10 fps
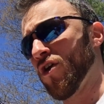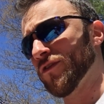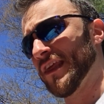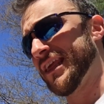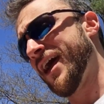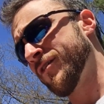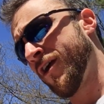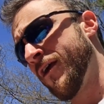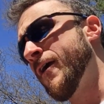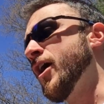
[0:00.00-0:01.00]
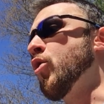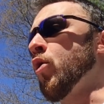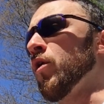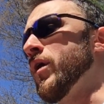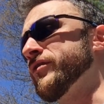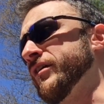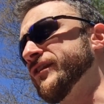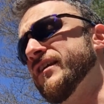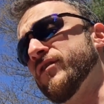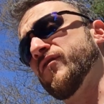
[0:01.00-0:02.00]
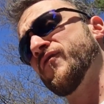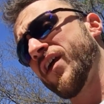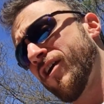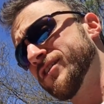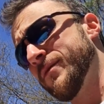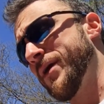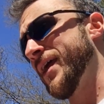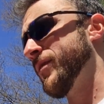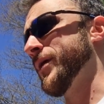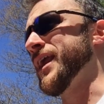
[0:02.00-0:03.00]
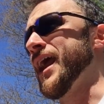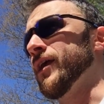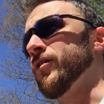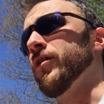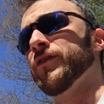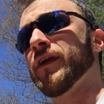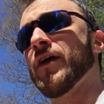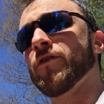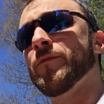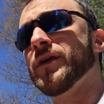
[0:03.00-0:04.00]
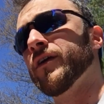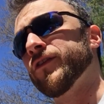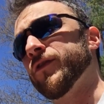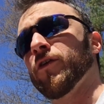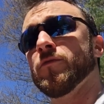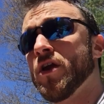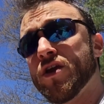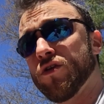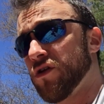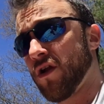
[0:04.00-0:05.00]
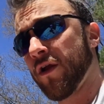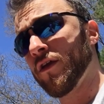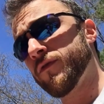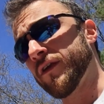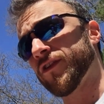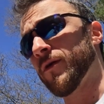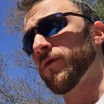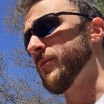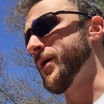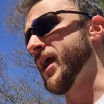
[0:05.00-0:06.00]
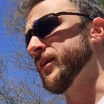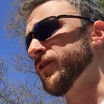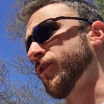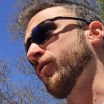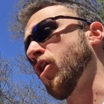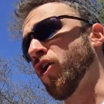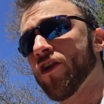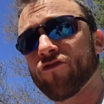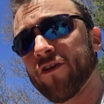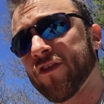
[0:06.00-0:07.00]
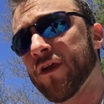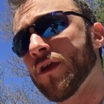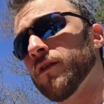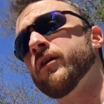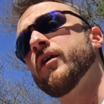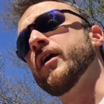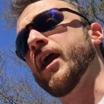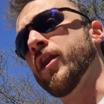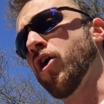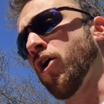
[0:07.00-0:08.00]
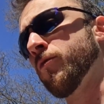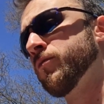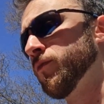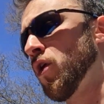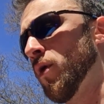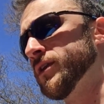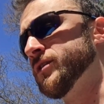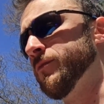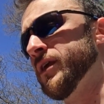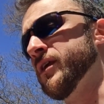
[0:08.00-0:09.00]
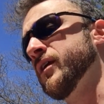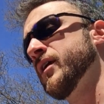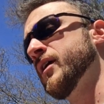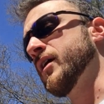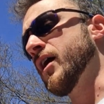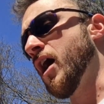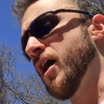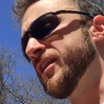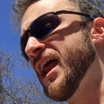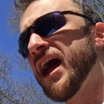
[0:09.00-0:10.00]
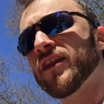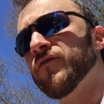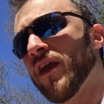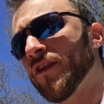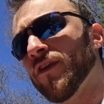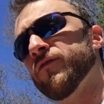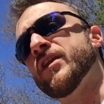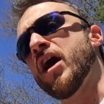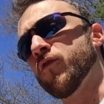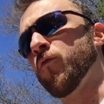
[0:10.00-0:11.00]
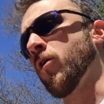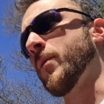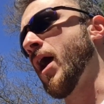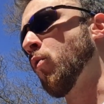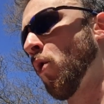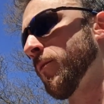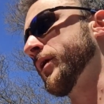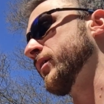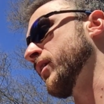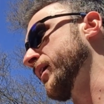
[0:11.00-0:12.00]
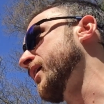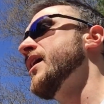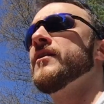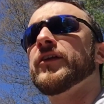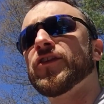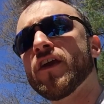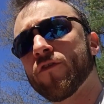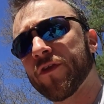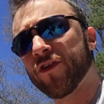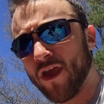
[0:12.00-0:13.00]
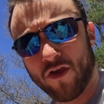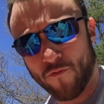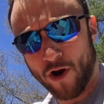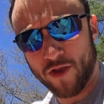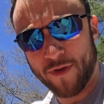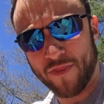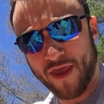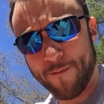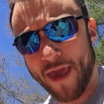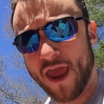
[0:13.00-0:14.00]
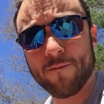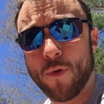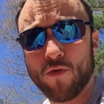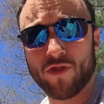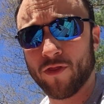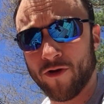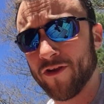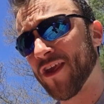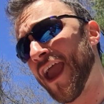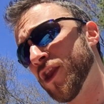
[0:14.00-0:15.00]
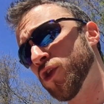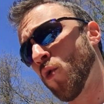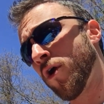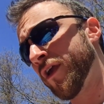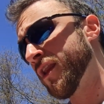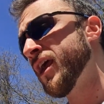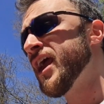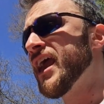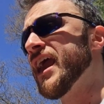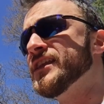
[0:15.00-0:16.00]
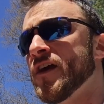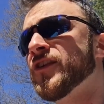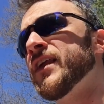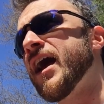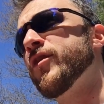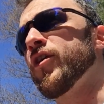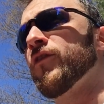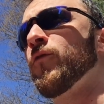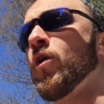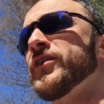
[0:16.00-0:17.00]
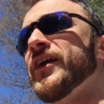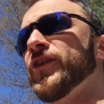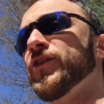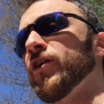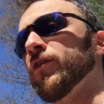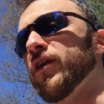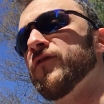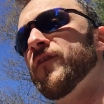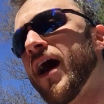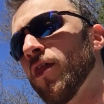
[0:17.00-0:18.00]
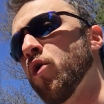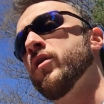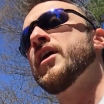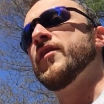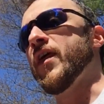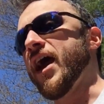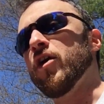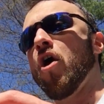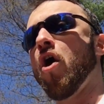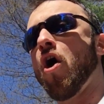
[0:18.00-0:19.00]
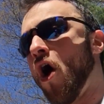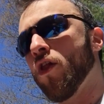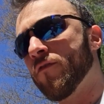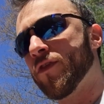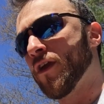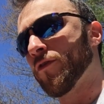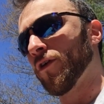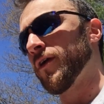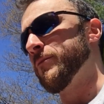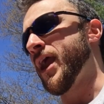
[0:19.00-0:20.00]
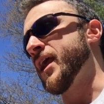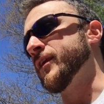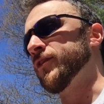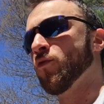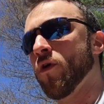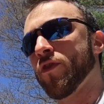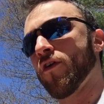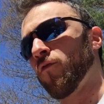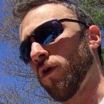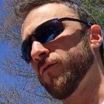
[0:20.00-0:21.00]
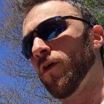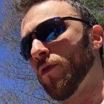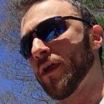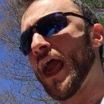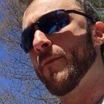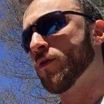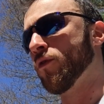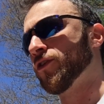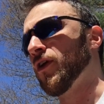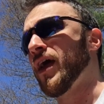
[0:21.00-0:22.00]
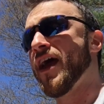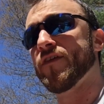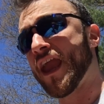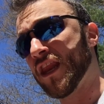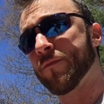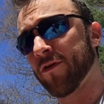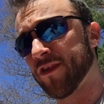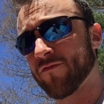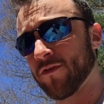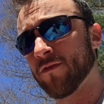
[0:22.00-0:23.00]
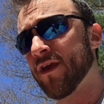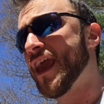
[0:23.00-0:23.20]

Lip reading: altogether, or whether it's even fair to ban the mechanic altogether, because you could argue that some companions are interesting and are going to be non-invasive, non-format warping. Like, let's say for the sake of argument they ban both Lurrus and Yorion. It does not therefore necessarily follow that all of the other companions will therefore fill the gap and will still have 87%